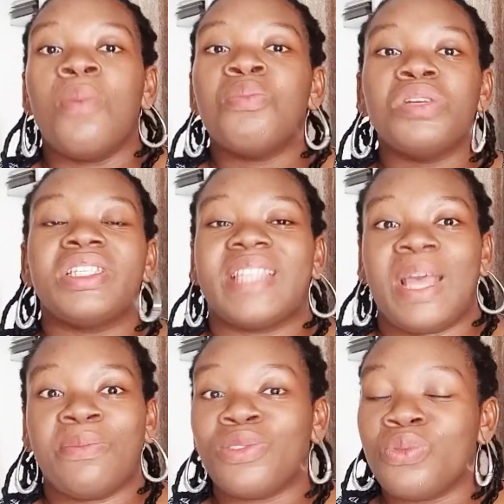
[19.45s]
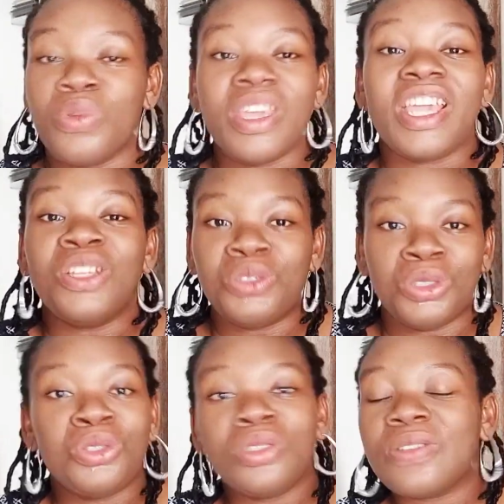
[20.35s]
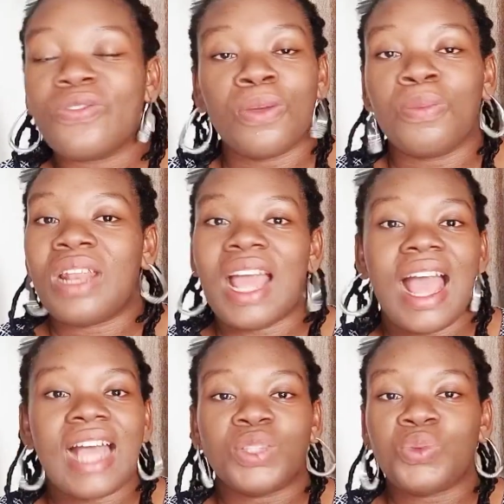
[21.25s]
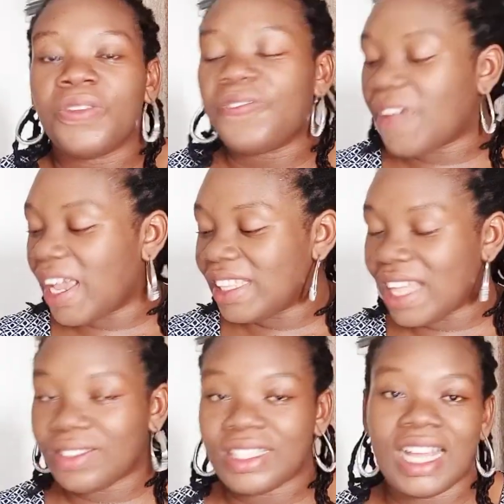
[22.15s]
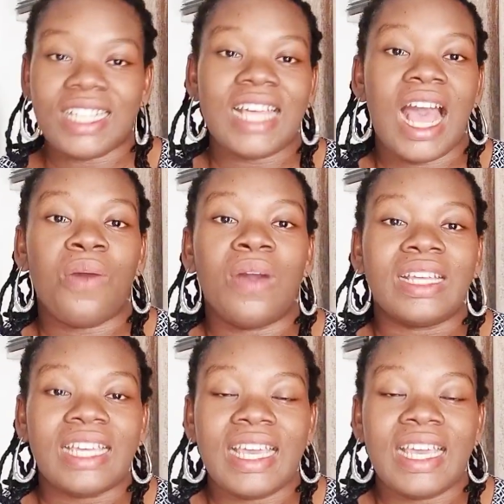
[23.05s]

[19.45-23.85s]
Most times we introduce formula and we find out that our